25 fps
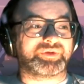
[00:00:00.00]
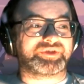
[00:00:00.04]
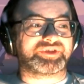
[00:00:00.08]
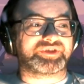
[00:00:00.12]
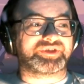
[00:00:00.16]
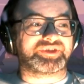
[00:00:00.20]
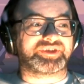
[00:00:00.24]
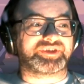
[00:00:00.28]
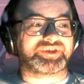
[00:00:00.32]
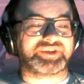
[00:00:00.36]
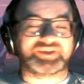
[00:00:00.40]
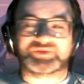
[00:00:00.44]

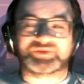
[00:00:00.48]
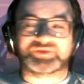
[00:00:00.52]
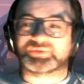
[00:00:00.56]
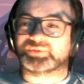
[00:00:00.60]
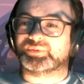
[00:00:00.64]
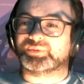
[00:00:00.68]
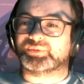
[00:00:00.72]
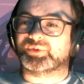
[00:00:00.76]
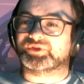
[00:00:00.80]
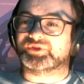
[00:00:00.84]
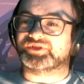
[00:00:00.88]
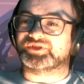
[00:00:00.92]
this
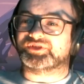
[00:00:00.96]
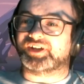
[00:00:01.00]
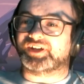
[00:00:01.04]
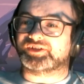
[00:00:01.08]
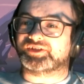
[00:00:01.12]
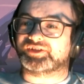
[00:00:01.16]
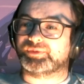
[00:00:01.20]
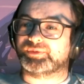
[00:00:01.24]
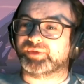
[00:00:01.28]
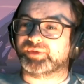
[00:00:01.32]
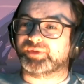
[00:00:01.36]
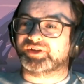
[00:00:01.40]
was
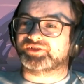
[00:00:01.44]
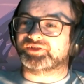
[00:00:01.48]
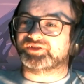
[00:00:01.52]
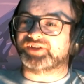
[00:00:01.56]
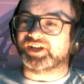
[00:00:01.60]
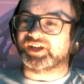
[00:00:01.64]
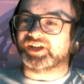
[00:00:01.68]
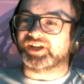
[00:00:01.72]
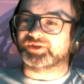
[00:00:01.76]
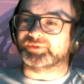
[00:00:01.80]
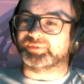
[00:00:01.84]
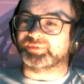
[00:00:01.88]
actually my
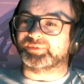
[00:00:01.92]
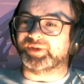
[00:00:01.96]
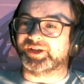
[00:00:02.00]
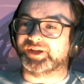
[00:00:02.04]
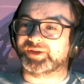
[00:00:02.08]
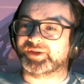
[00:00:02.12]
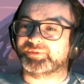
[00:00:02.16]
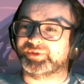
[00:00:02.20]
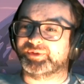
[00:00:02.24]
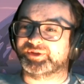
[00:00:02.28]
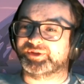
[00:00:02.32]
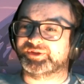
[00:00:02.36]
second
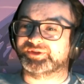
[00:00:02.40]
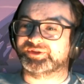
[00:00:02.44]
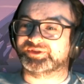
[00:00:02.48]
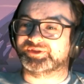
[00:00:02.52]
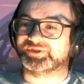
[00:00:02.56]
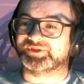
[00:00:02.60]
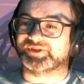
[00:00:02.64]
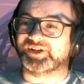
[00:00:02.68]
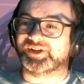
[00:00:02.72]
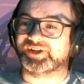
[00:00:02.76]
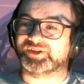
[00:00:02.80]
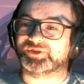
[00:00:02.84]
pick because
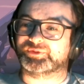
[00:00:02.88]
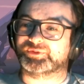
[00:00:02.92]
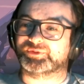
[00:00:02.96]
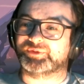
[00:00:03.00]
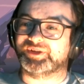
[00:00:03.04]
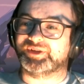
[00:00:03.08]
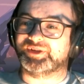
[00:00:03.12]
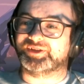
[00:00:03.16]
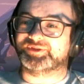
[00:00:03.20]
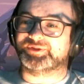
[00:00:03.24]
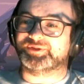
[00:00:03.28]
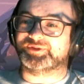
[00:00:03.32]
last
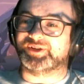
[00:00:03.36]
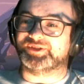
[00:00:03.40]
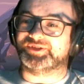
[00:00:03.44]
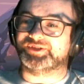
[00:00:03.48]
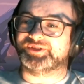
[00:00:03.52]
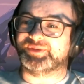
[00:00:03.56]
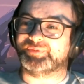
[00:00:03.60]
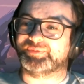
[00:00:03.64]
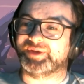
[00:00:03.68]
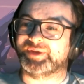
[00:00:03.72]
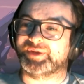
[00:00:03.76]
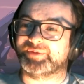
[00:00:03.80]
week
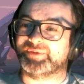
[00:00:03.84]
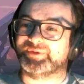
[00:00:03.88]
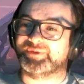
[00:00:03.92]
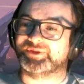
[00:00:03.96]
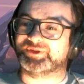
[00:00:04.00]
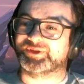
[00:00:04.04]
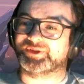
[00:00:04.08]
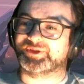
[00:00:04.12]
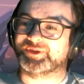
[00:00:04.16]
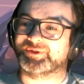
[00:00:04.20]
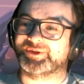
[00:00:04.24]
Tracy beat me to the...